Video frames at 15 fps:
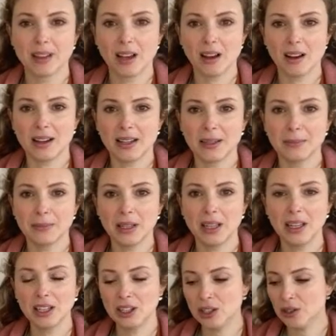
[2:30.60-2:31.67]
I'm
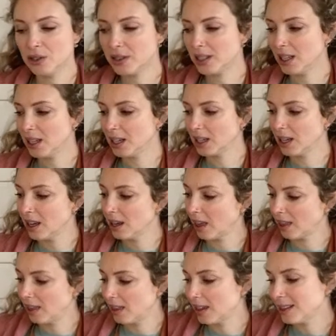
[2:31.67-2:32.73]
using
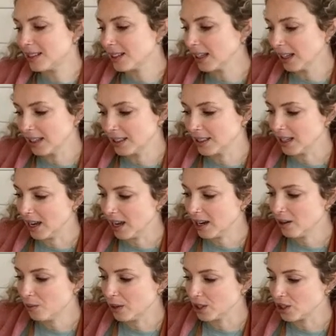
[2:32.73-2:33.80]
this clay
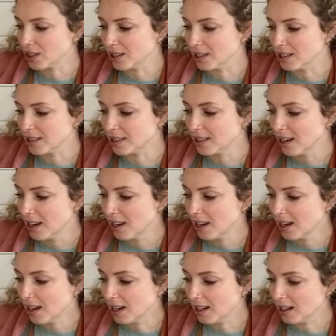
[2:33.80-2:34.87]
today, which is,
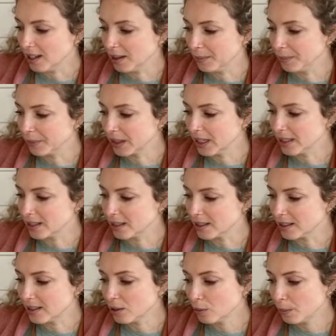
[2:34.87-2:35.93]
it's
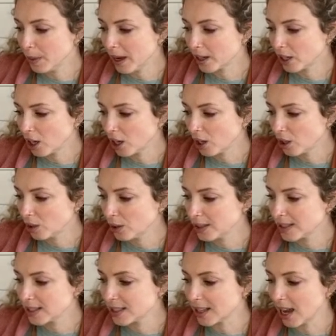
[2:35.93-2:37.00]
a Silbeco
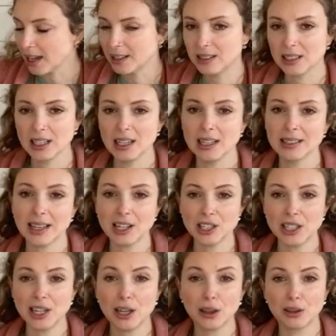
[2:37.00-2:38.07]
Scandi. It's
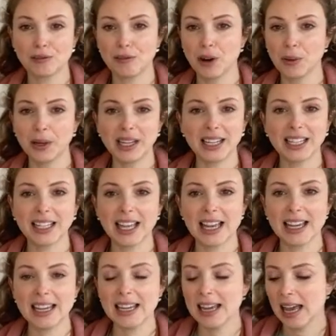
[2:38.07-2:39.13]
actually a throwing
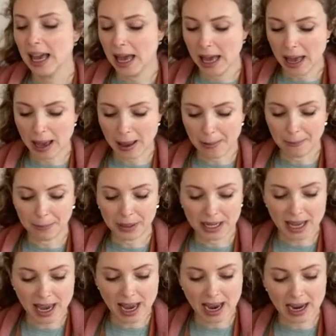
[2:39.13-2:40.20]
clay, but
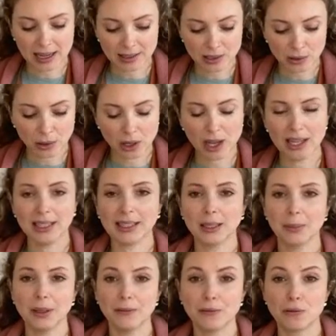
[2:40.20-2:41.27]
it has got a little
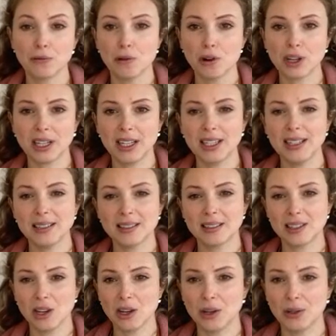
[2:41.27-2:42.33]
bit of grog in it.
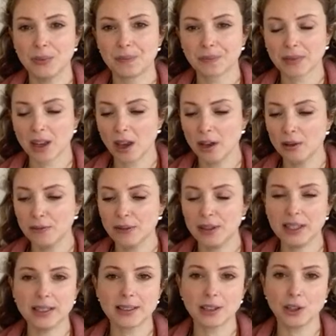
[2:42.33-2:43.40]
So hopefully
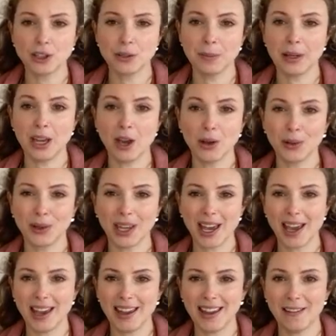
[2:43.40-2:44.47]
it's going to be
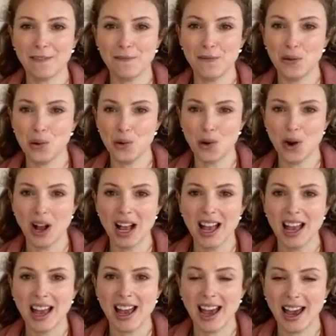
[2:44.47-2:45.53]
okay for
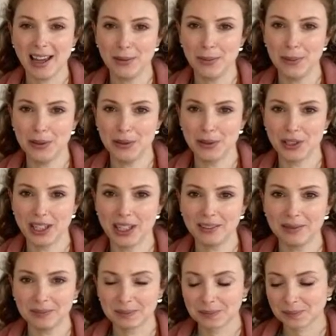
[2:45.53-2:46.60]
hand
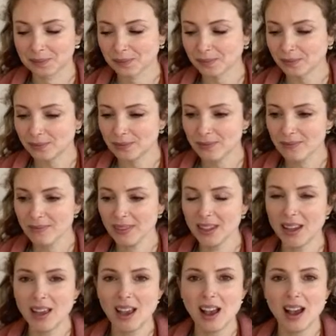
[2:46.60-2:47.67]
building.
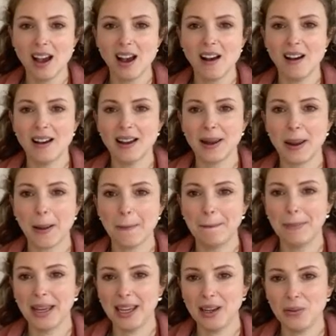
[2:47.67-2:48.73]
I
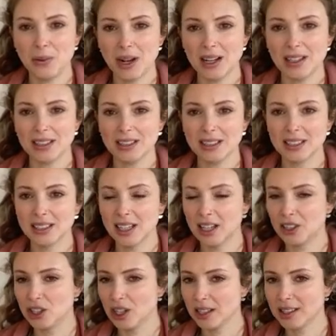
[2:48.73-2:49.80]
may well
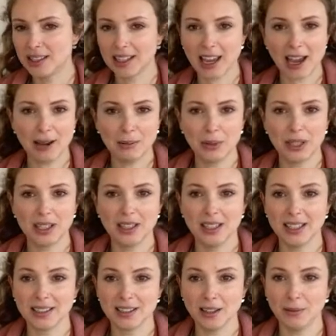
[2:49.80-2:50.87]
adjust the camera
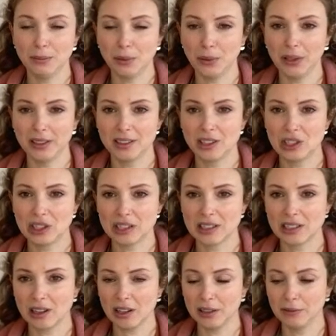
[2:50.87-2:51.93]
at certain points just
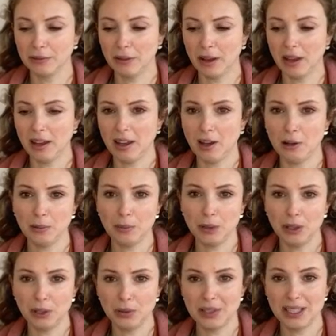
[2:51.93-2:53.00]
to kind of help
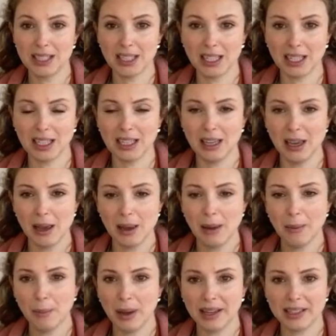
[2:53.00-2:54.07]
you see
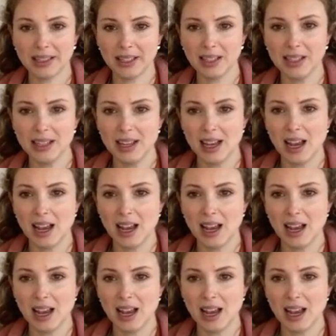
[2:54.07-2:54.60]
better.